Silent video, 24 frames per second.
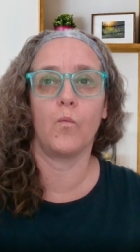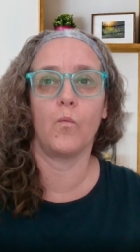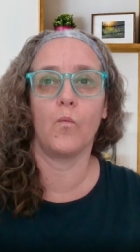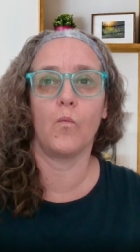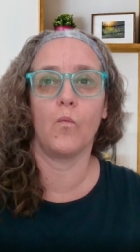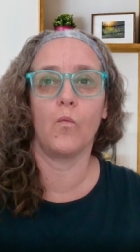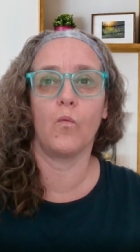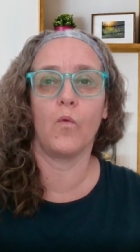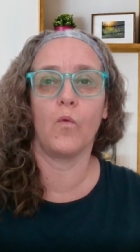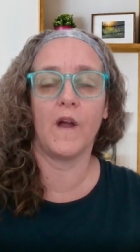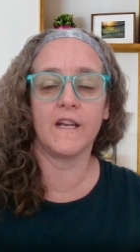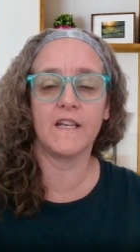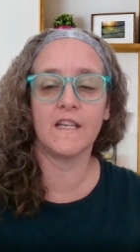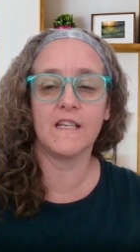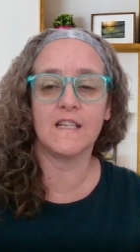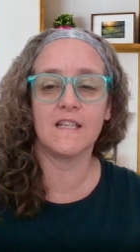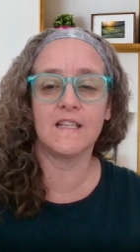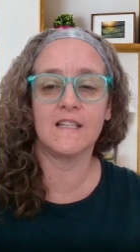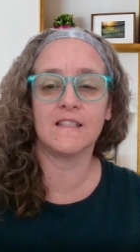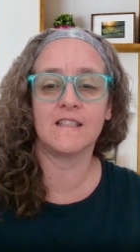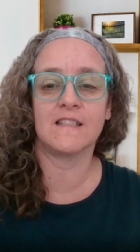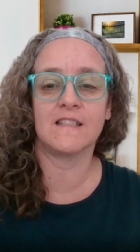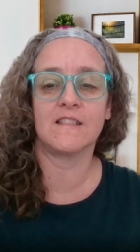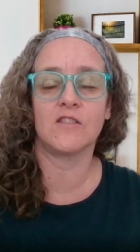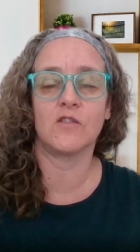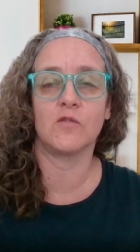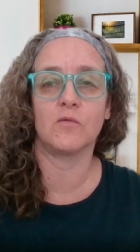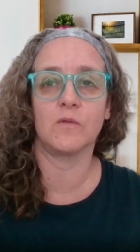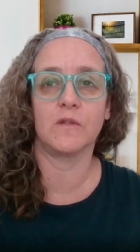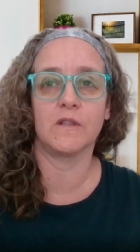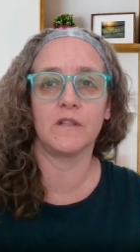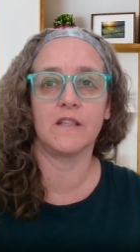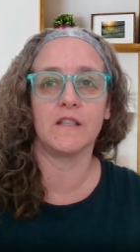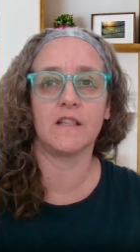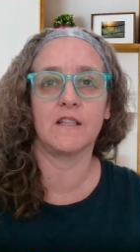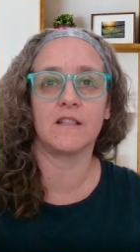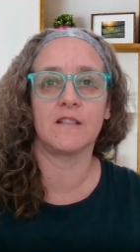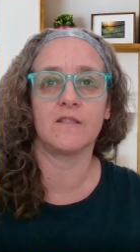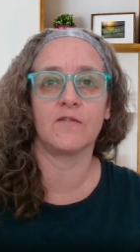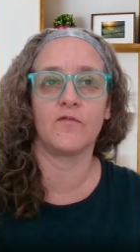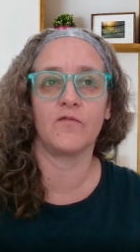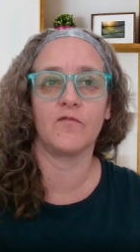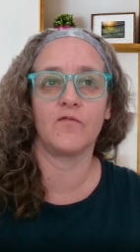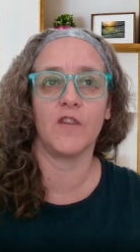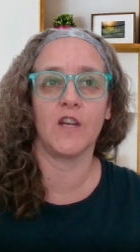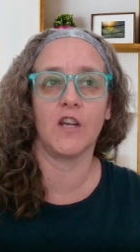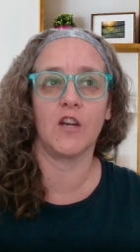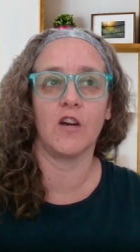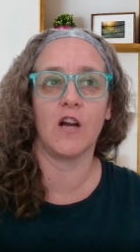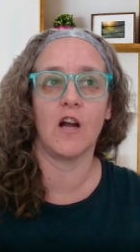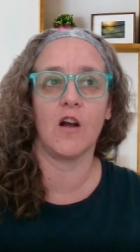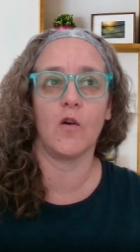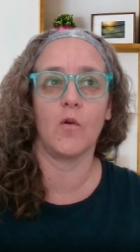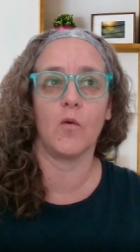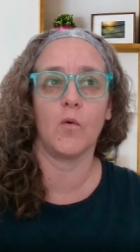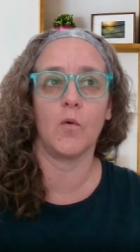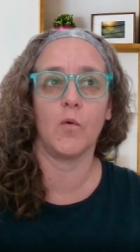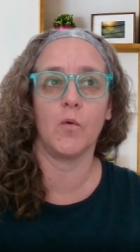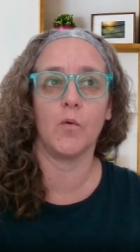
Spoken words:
readiness to really figure out